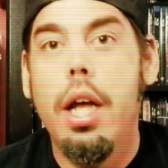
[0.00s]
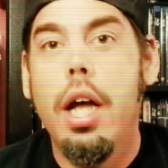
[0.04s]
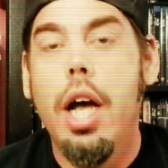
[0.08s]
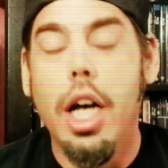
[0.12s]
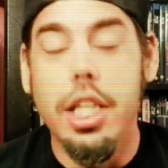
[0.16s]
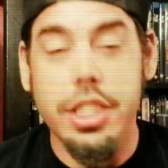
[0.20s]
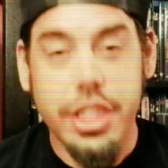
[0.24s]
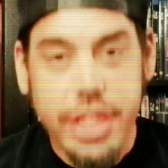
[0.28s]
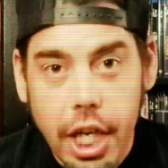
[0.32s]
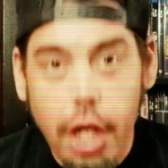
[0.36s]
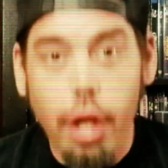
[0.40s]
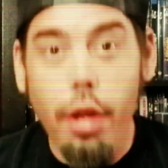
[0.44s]

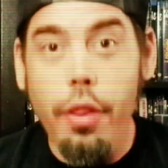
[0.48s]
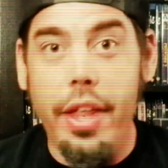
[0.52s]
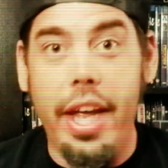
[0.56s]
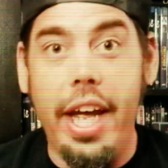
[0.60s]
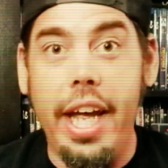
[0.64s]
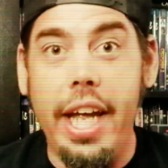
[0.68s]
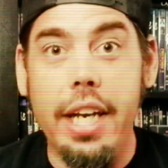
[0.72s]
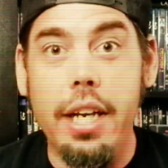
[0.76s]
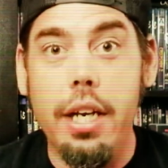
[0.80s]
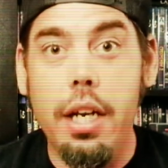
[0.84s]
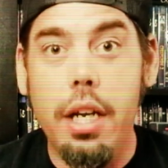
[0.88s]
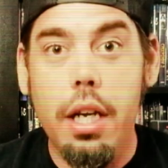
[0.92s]
Until
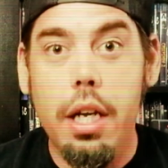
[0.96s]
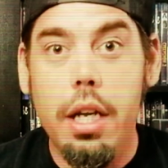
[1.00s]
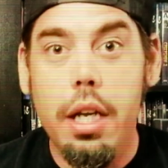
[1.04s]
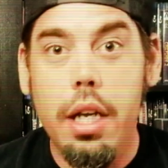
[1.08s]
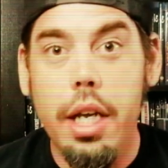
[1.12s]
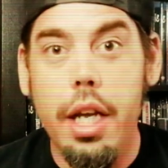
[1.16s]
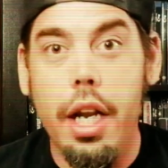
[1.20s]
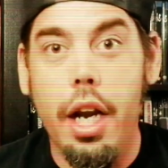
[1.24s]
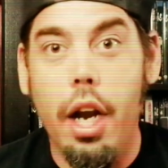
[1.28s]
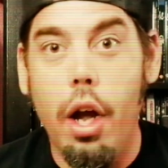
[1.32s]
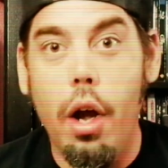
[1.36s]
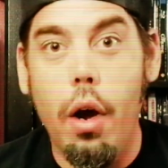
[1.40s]
then,
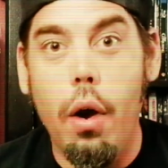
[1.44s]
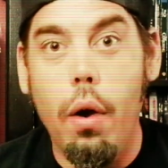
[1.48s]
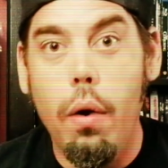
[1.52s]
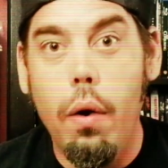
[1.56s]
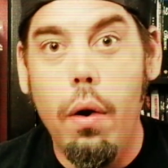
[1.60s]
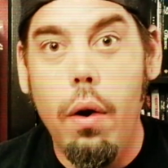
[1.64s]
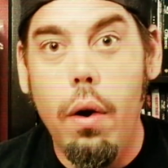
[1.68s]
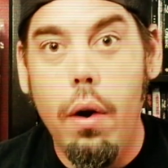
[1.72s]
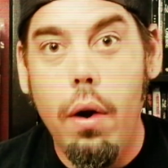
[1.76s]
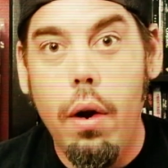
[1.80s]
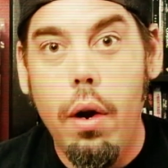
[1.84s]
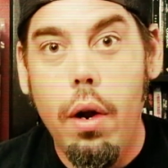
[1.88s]

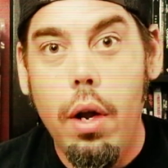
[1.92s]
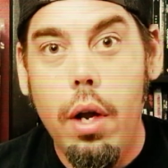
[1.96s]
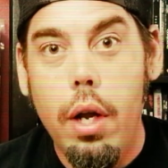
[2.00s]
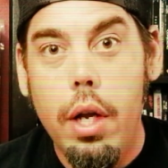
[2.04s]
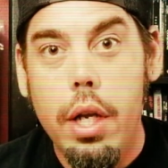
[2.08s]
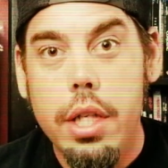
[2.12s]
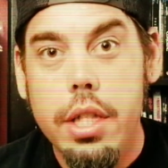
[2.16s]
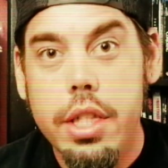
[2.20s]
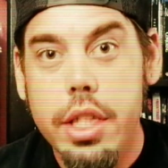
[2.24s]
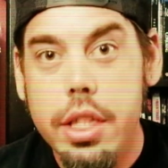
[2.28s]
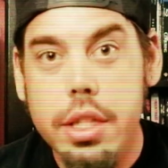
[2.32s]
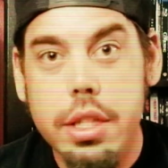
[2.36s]

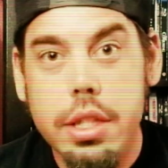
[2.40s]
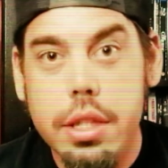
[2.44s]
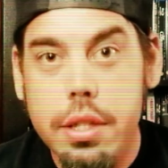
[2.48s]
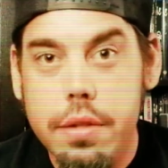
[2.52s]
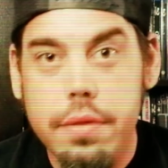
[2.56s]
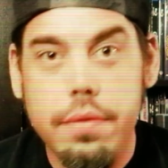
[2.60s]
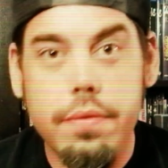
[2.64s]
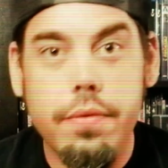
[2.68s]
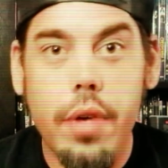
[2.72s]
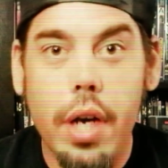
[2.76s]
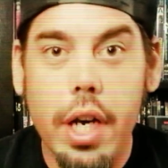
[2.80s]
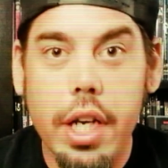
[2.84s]
just
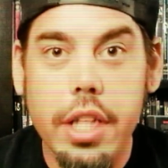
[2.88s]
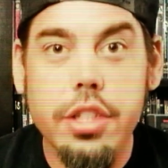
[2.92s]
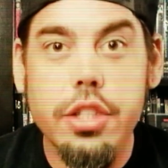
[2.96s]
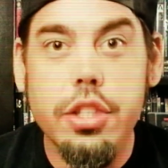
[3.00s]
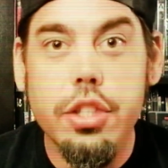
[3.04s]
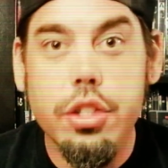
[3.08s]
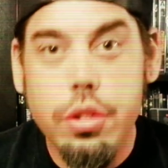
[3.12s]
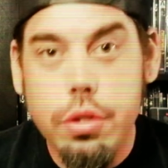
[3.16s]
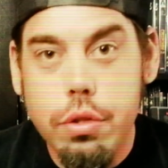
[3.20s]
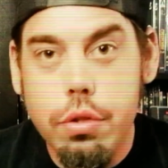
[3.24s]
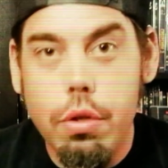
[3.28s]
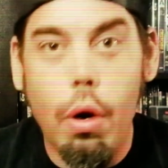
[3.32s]
fucking
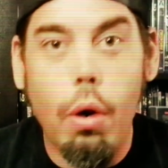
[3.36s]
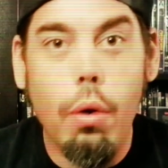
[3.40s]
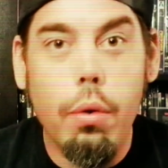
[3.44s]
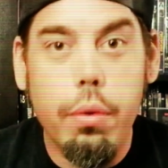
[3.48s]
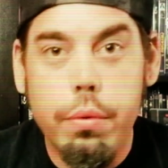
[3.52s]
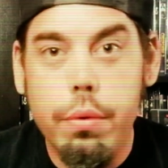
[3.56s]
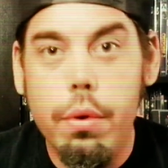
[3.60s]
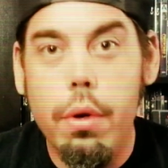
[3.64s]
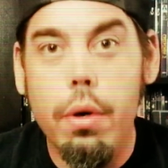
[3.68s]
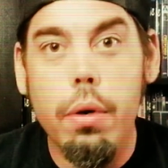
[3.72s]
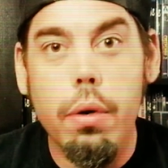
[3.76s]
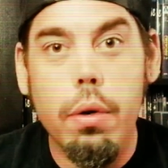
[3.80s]
scroll
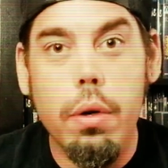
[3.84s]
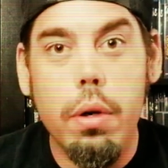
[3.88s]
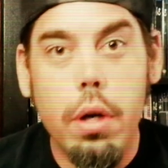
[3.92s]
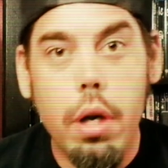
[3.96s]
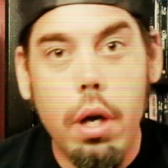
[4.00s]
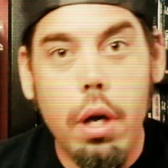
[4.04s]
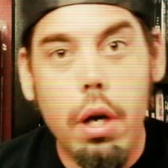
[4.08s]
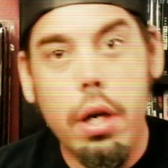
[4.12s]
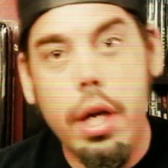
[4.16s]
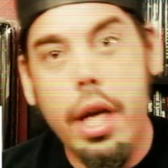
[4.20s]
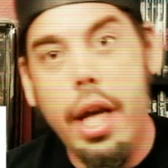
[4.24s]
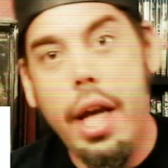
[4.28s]
through,
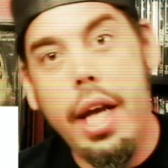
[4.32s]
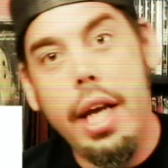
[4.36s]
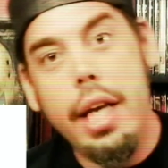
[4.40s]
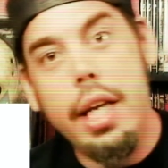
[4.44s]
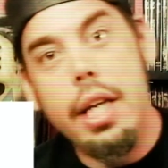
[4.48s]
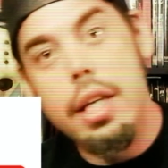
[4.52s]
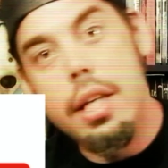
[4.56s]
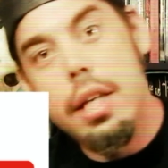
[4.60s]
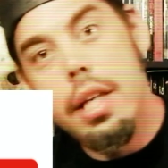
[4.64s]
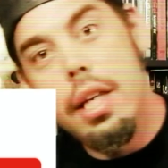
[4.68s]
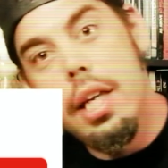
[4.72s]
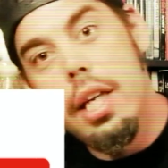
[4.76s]

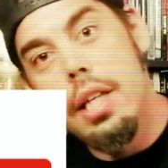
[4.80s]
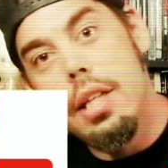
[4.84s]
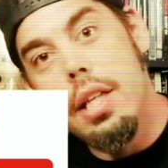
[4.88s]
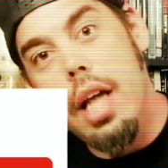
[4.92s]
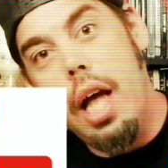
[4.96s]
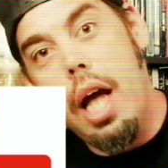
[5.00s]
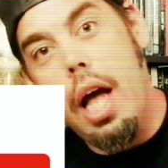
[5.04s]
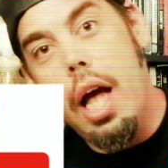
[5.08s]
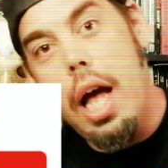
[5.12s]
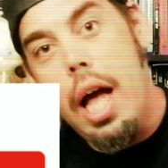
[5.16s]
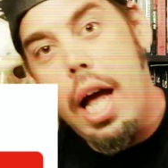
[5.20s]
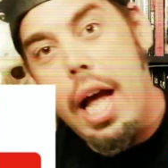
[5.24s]
okay?
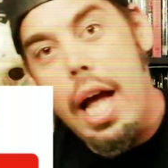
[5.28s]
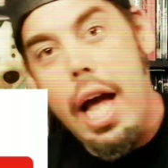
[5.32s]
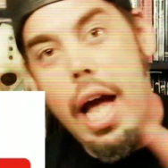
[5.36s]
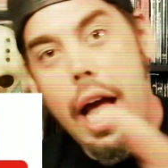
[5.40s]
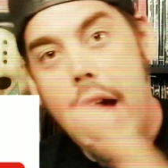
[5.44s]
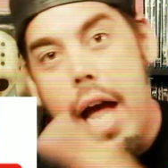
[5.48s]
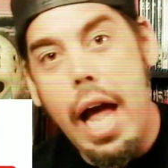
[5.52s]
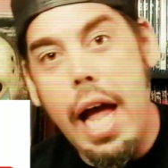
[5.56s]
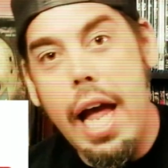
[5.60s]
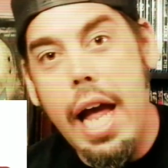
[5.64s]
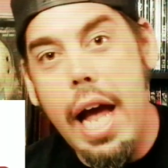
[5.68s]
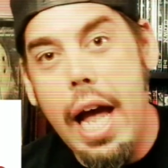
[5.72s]

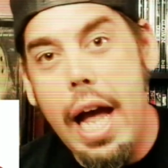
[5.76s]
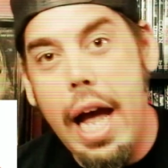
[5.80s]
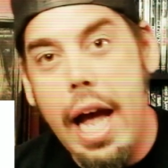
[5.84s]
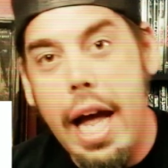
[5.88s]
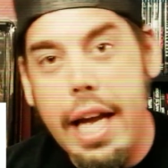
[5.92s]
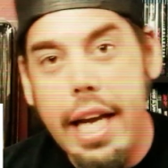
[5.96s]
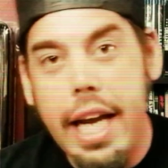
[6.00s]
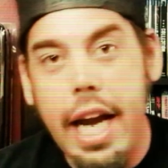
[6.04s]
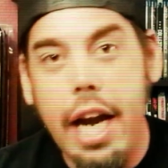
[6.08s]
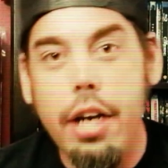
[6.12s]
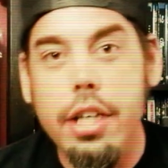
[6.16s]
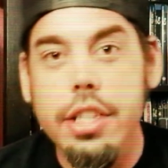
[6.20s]

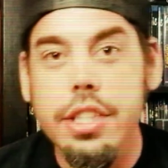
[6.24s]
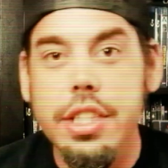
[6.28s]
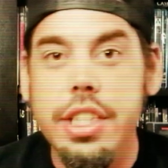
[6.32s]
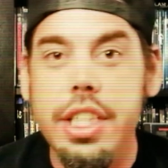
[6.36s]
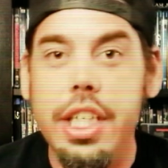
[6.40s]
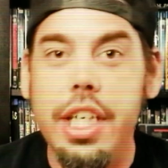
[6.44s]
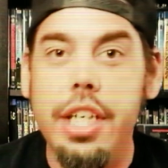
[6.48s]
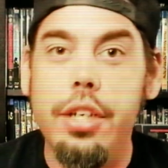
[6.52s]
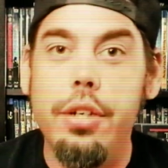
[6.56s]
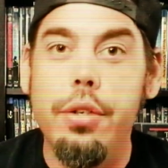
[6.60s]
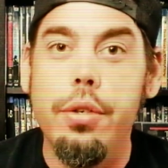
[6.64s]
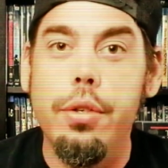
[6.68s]
I
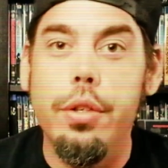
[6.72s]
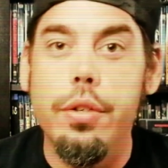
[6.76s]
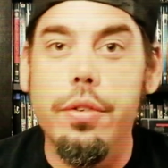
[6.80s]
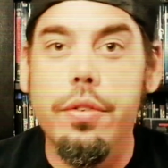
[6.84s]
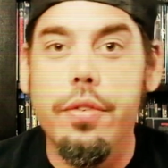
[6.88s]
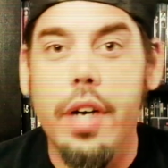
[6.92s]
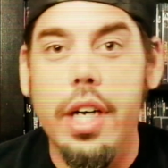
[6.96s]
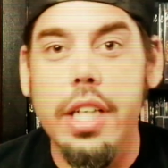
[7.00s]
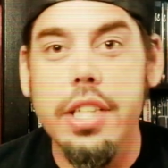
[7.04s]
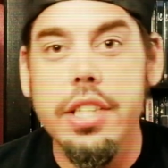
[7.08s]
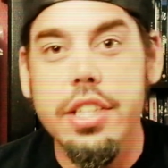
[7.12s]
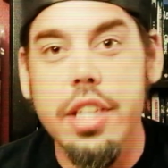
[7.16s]
guarantee you'll
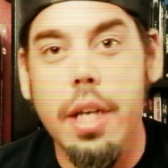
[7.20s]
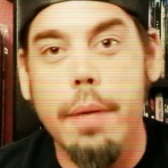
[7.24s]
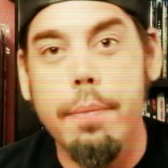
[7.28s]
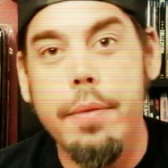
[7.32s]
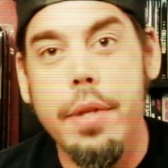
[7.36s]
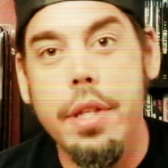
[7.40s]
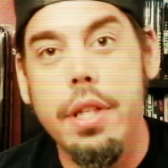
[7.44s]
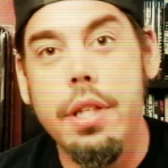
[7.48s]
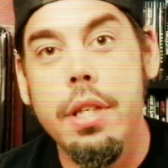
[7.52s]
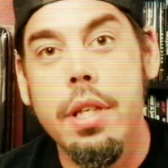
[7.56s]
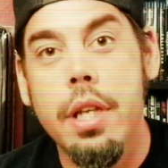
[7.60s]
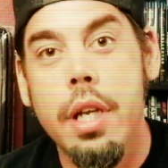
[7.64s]
find
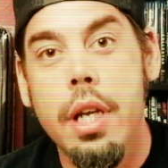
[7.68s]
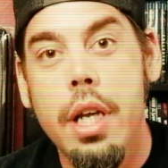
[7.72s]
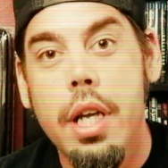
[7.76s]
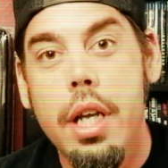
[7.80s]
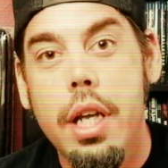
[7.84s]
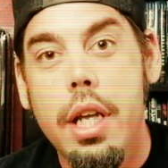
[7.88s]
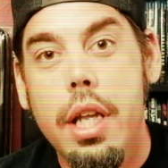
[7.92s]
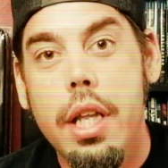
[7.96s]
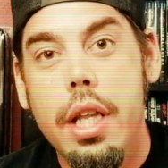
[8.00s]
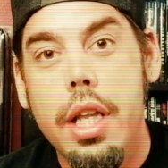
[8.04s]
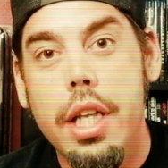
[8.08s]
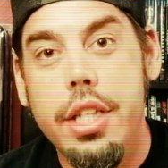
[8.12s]
something
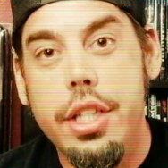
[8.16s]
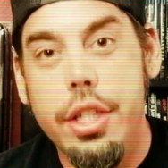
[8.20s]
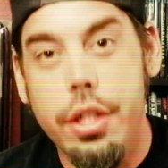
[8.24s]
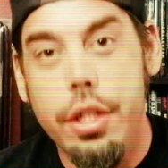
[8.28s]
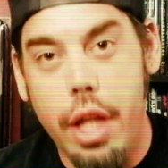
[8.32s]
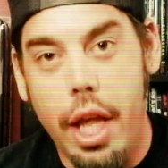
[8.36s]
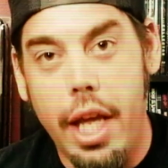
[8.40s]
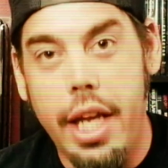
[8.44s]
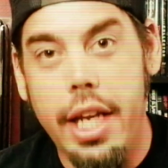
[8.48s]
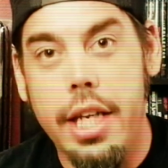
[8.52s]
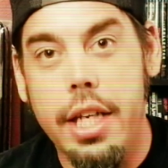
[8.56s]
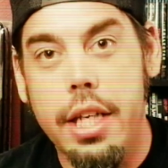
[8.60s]
that you
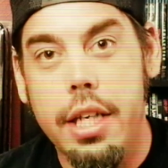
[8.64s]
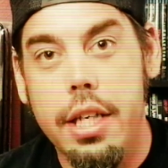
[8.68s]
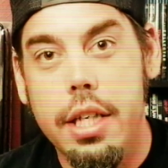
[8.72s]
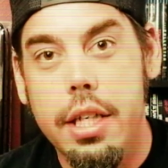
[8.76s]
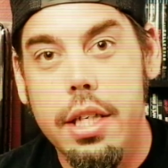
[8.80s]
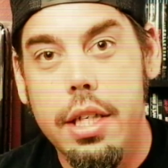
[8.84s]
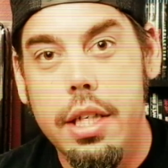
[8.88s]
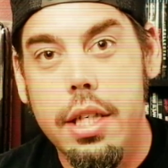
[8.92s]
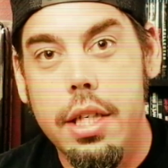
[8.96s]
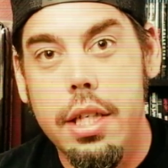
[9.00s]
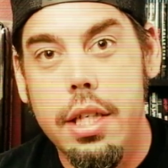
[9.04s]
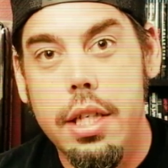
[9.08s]
like.
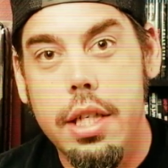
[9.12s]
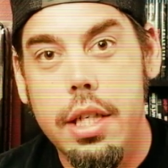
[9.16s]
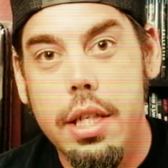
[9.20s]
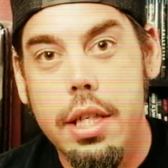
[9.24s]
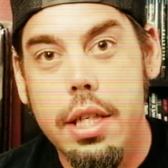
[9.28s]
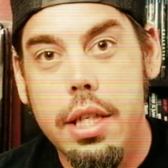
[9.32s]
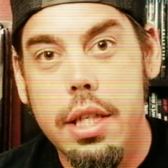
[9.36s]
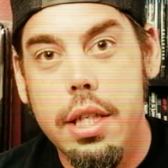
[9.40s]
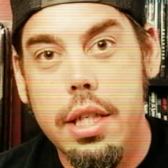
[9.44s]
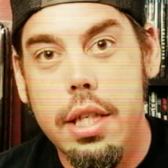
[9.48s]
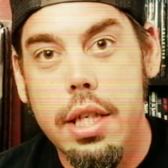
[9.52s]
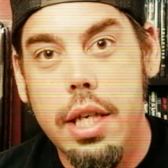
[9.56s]

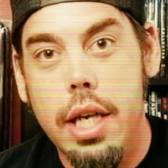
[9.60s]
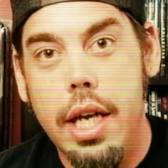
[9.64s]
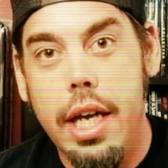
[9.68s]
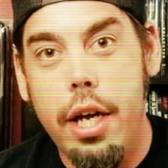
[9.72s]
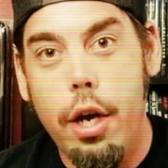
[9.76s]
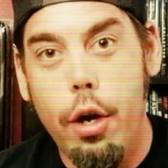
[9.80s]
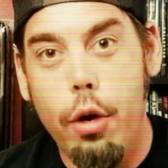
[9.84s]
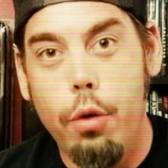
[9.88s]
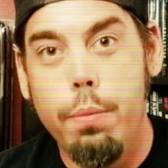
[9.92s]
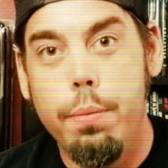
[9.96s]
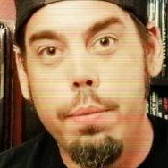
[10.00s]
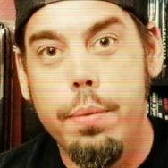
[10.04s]
I
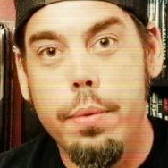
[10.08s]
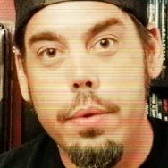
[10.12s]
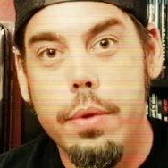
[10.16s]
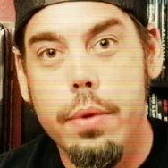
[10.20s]
hope.